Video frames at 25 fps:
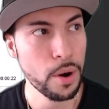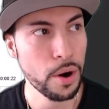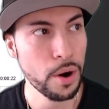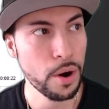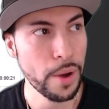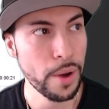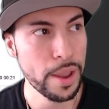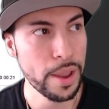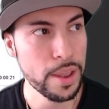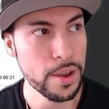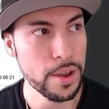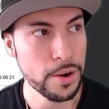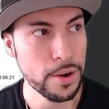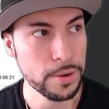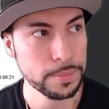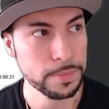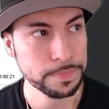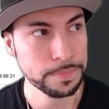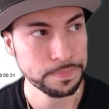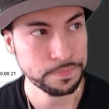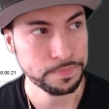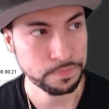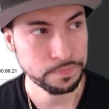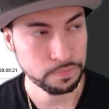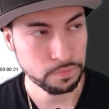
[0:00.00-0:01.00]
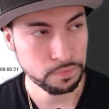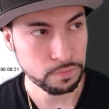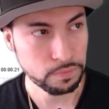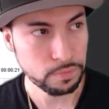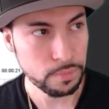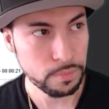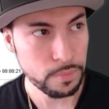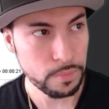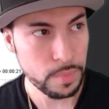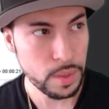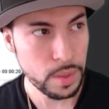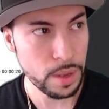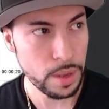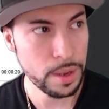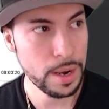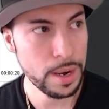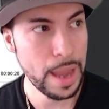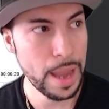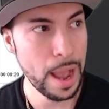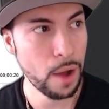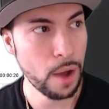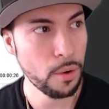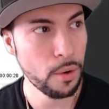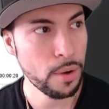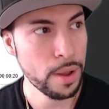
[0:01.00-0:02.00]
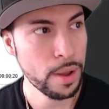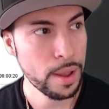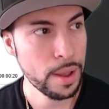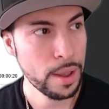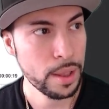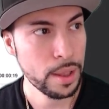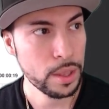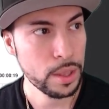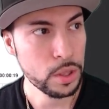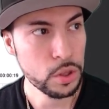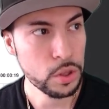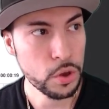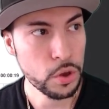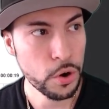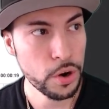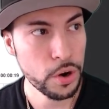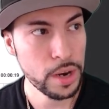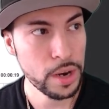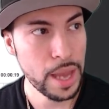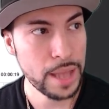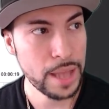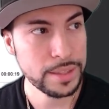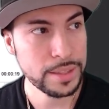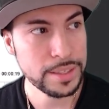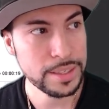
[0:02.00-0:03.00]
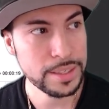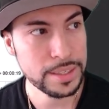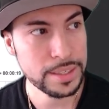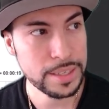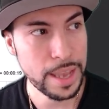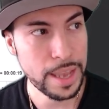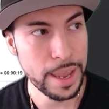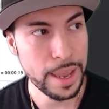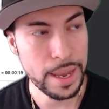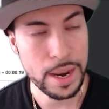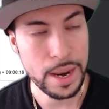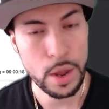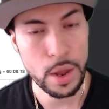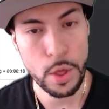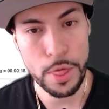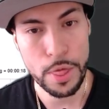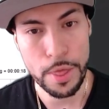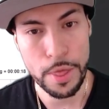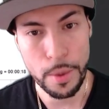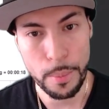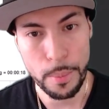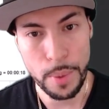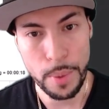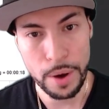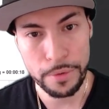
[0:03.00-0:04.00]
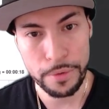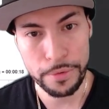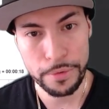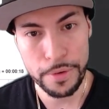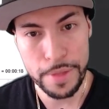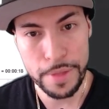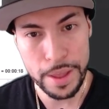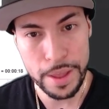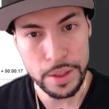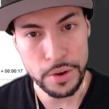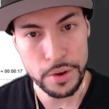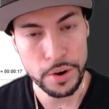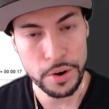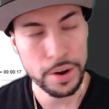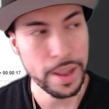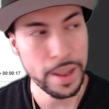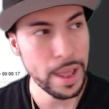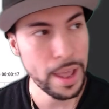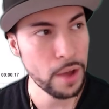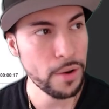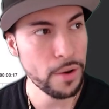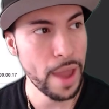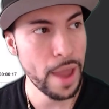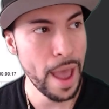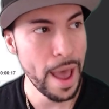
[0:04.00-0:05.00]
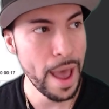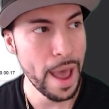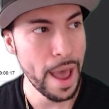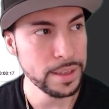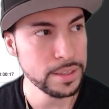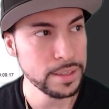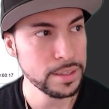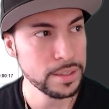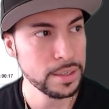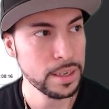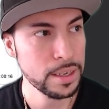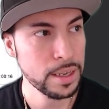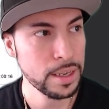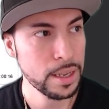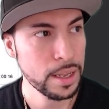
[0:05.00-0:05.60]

right here. Now, you're allowed to set the buffer that your account has,